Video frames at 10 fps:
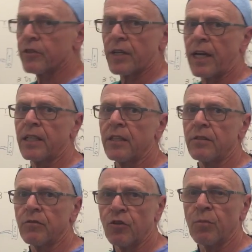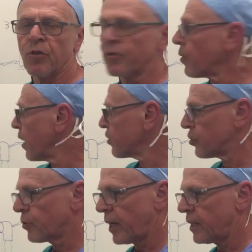there's any
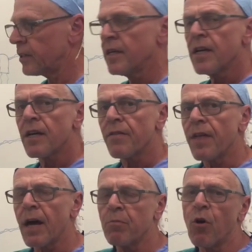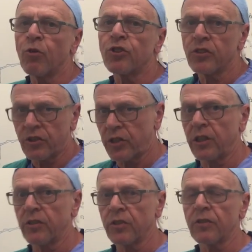pneumothorax created, that motion
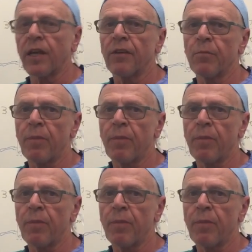ceases and the